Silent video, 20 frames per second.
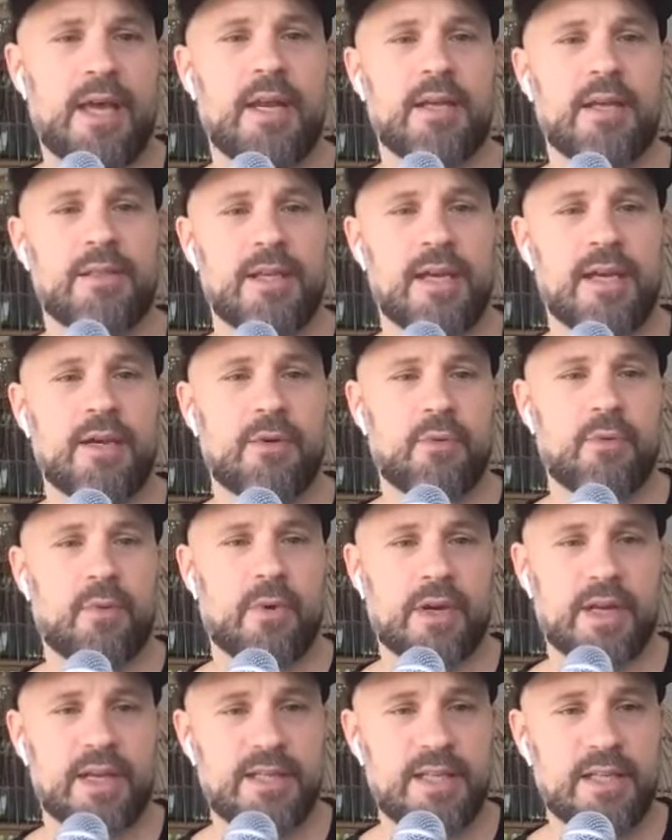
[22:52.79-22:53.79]
and it's like
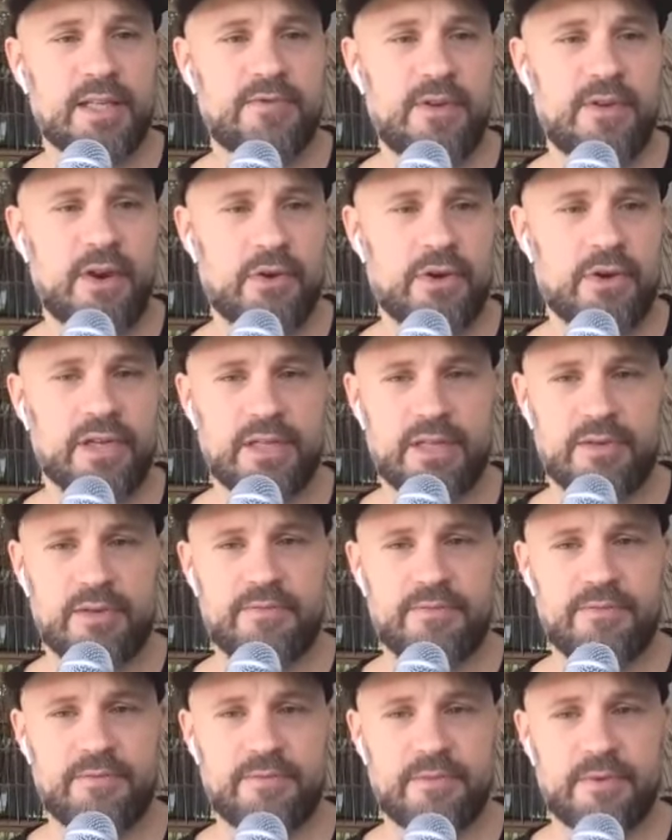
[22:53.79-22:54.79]
we're going to teach various
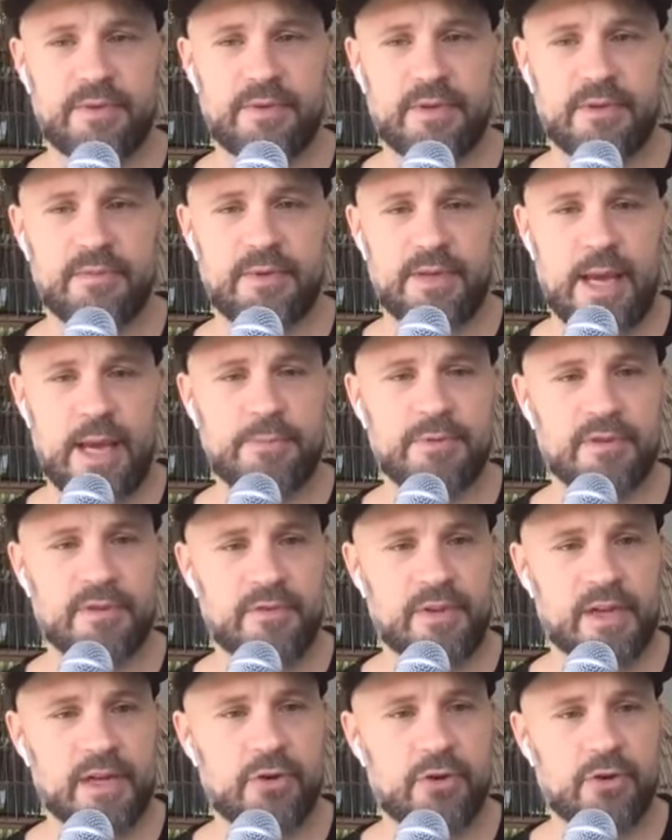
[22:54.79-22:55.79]
types
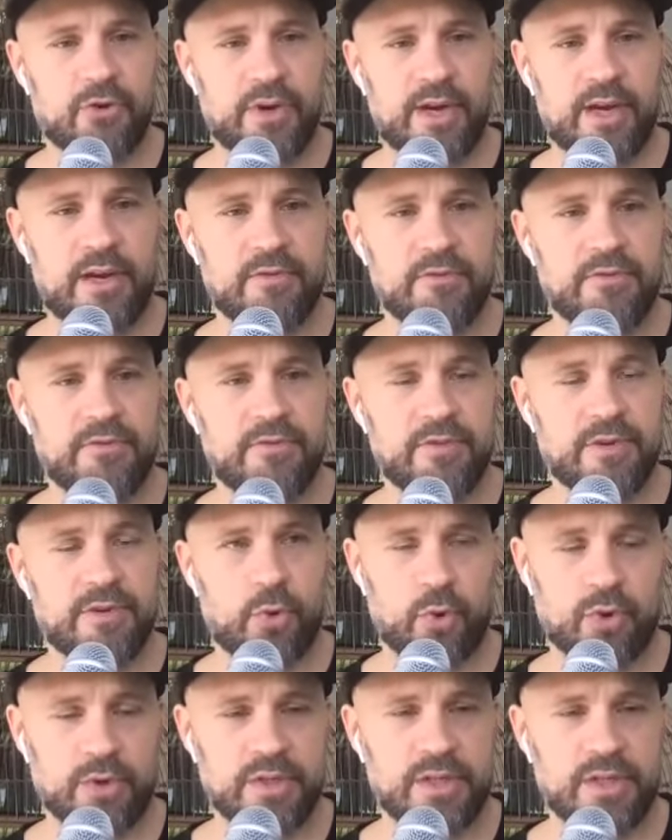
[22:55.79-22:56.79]
of like creative
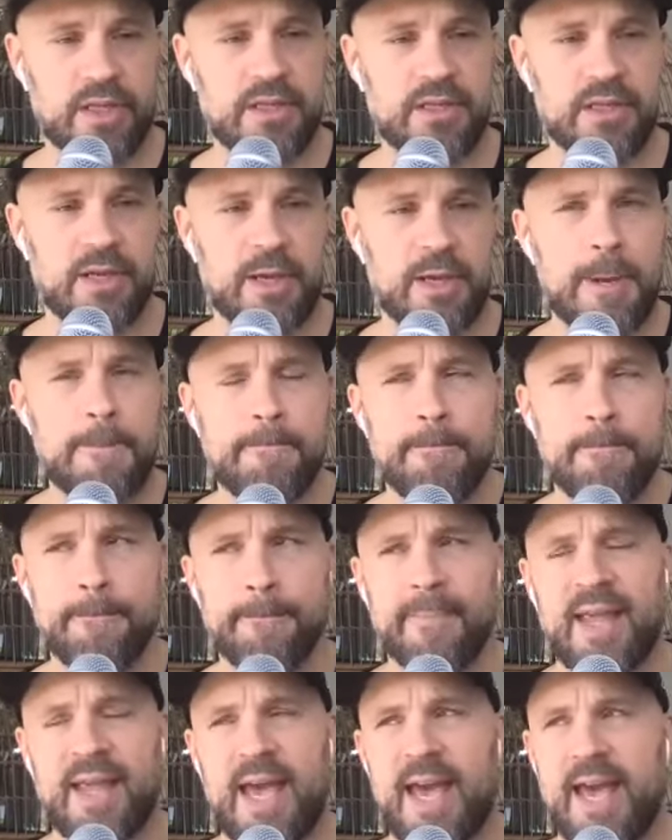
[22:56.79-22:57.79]
courses,
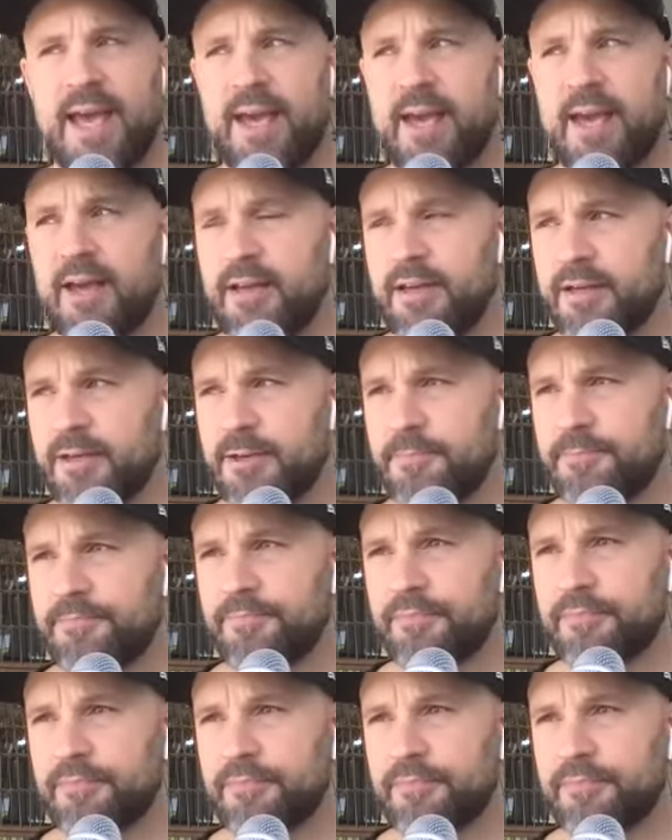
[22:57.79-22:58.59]
and